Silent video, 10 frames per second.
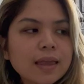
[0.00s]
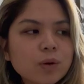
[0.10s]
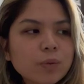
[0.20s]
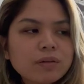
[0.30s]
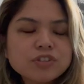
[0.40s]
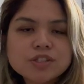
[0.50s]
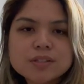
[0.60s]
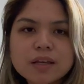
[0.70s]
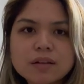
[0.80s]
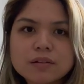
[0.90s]
we have just
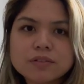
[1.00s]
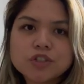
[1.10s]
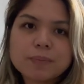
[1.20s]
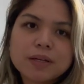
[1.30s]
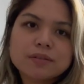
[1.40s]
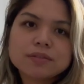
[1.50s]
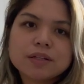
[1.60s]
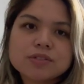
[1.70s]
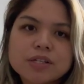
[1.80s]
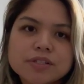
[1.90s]
like a little gym
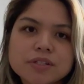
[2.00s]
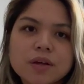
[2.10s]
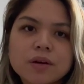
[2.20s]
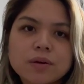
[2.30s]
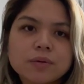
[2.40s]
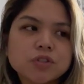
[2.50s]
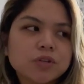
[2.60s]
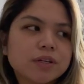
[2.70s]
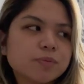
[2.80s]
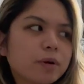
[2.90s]
downstairs, which you
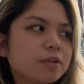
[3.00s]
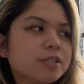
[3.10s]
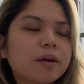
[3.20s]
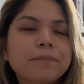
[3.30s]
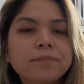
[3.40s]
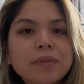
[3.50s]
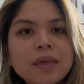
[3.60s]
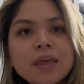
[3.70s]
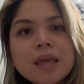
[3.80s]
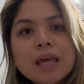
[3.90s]
guys probably saw.
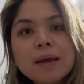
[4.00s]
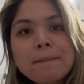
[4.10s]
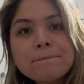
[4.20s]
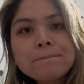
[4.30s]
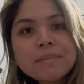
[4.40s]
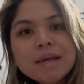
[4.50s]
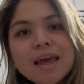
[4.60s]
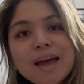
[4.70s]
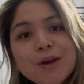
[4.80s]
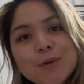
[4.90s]
But yeah,
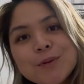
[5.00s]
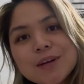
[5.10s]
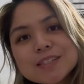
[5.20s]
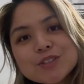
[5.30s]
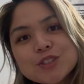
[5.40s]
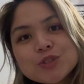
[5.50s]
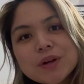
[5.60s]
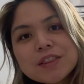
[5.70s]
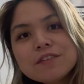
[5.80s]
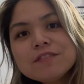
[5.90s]
I hope you guys are
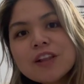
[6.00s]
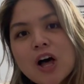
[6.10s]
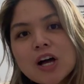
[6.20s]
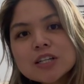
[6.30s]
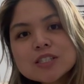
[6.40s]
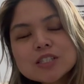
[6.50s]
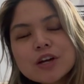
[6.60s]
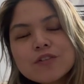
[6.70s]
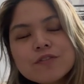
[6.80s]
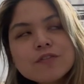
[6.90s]
enjoying the vlog
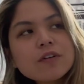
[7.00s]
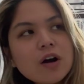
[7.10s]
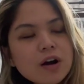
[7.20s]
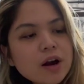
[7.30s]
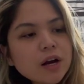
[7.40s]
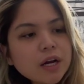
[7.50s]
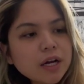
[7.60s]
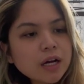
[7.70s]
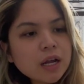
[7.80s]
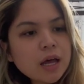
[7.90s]
so
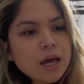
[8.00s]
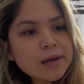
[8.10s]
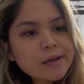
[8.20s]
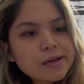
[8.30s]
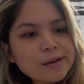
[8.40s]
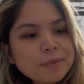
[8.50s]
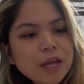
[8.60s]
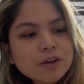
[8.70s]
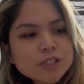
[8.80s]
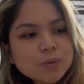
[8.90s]
far. I
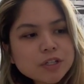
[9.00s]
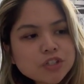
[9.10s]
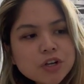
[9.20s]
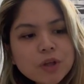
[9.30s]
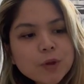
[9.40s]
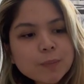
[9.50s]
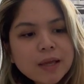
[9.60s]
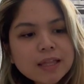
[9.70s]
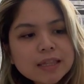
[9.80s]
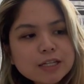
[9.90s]
also want to show you
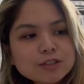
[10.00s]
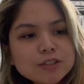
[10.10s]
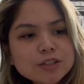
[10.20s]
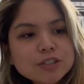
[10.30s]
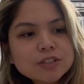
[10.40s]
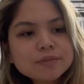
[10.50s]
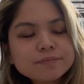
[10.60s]
my little